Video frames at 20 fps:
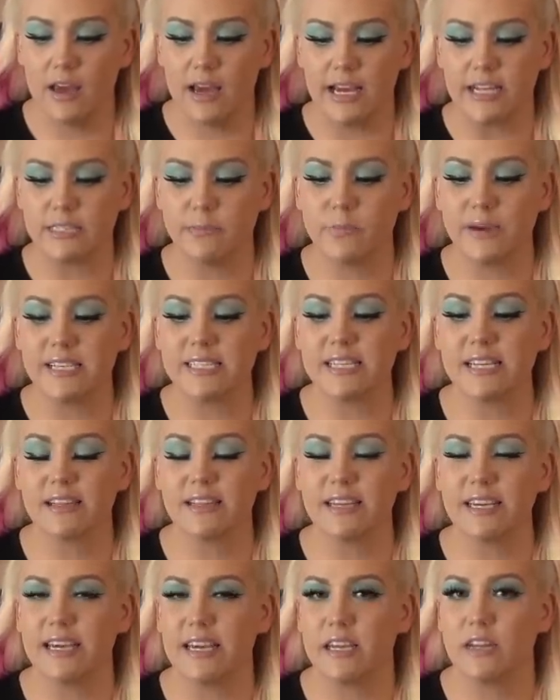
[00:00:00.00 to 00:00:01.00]
It's
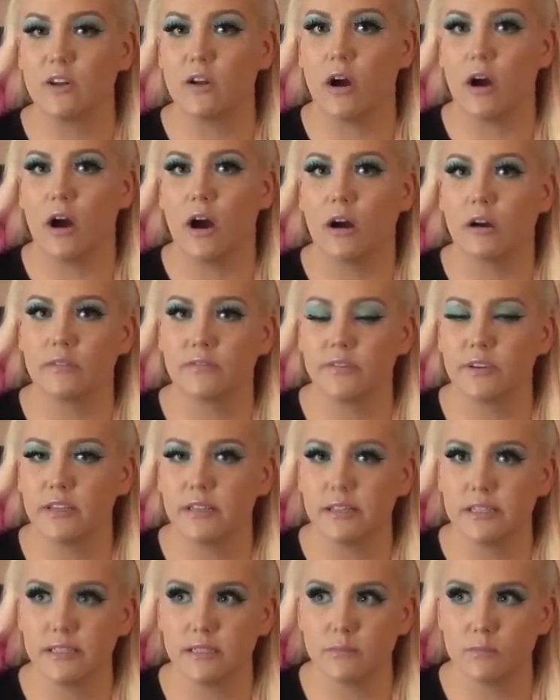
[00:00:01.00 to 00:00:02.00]
basically in
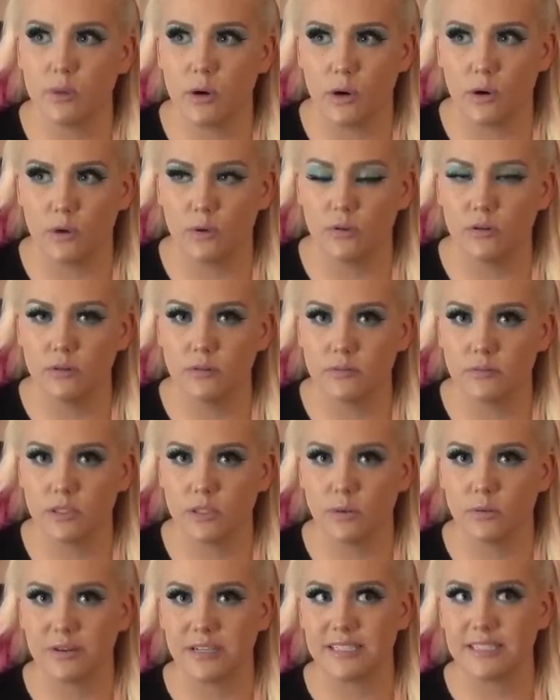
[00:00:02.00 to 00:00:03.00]
ovulus mode,
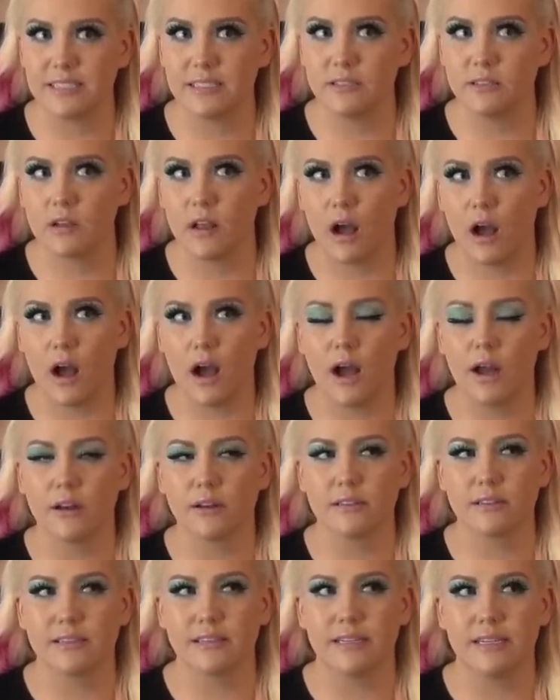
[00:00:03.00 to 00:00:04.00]
so it's
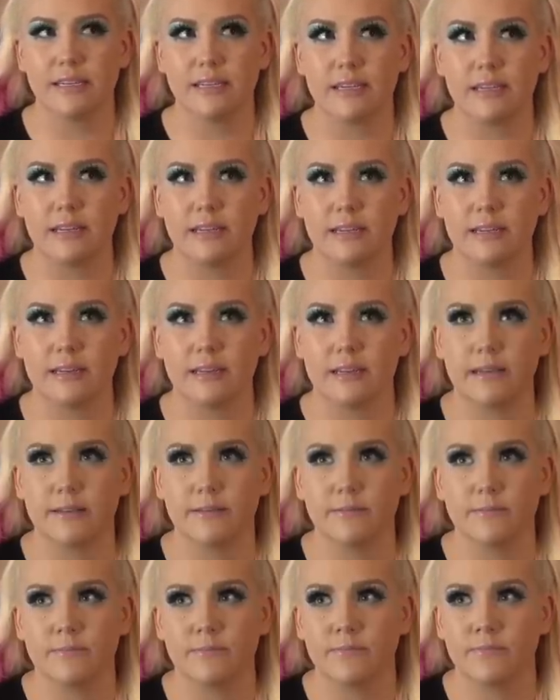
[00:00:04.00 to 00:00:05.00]
not in
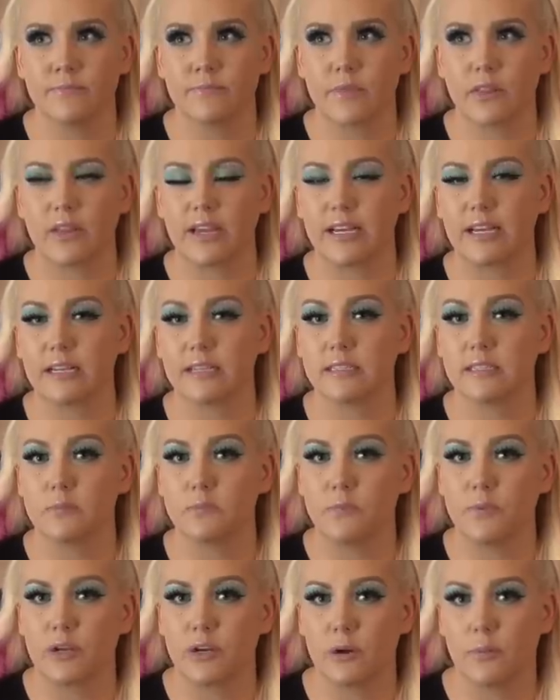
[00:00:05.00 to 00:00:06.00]
like a
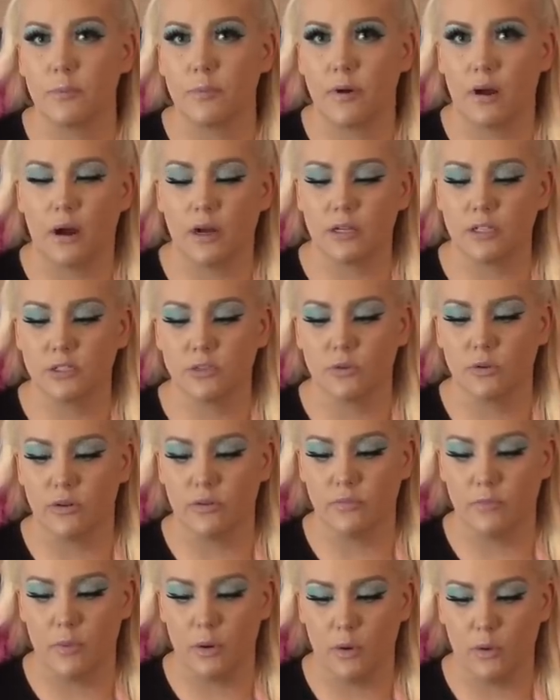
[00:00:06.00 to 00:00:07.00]
spirit box sort
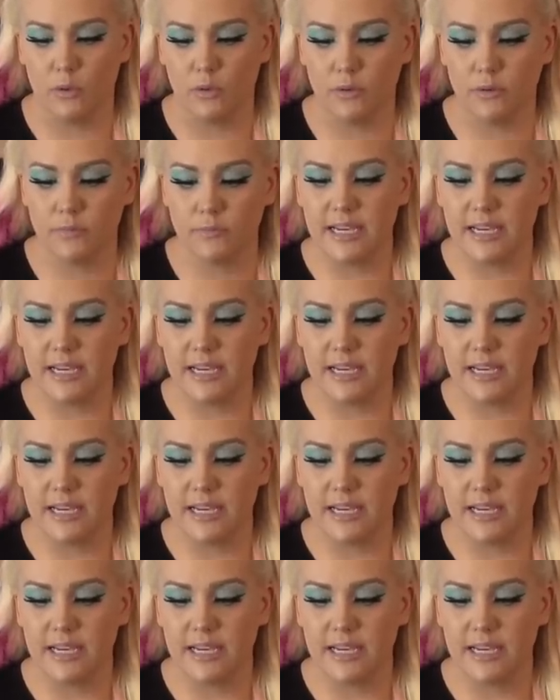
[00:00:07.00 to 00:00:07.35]
of mode.